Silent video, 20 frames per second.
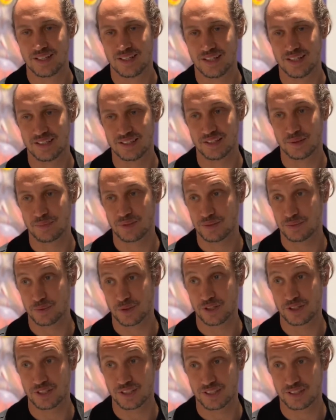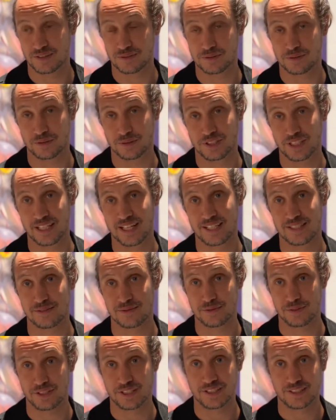and I've been working for the last
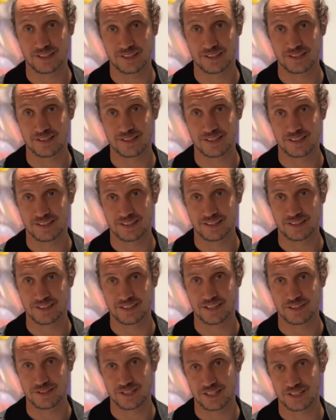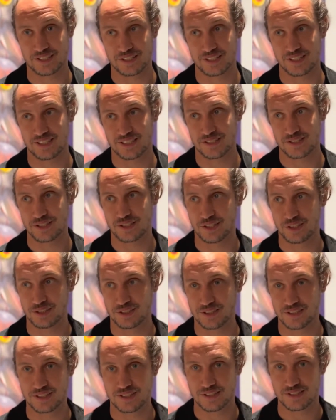3 years here in Los Angeles on
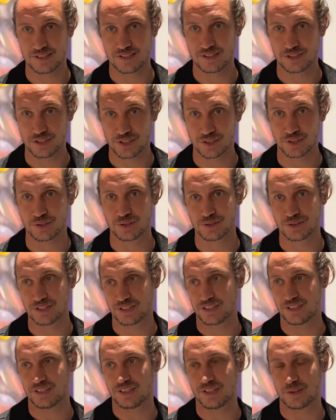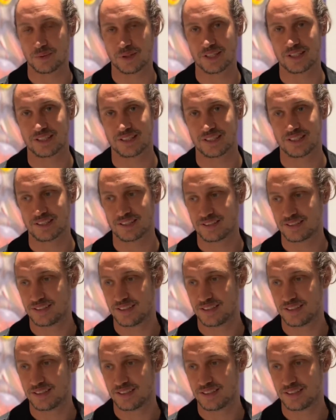this show, The Awakening.